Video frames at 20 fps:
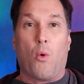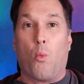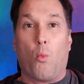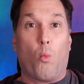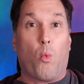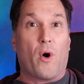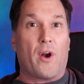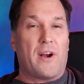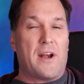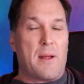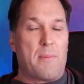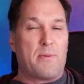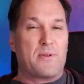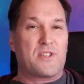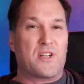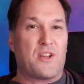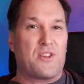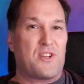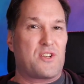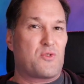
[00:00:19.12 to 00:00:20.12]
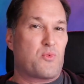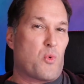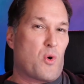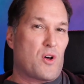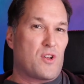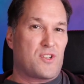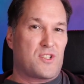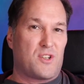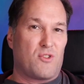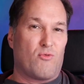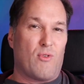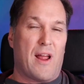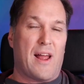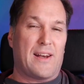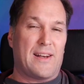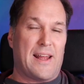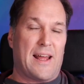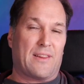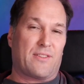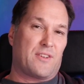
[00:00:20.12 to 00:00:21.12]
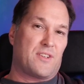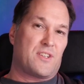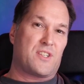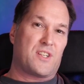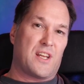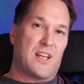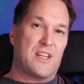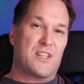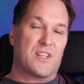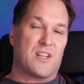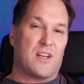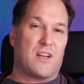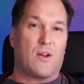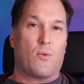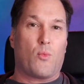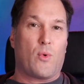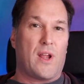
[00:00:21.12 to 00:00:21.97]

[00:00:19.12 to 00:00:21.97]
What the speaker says: What an episode this was to round out the season.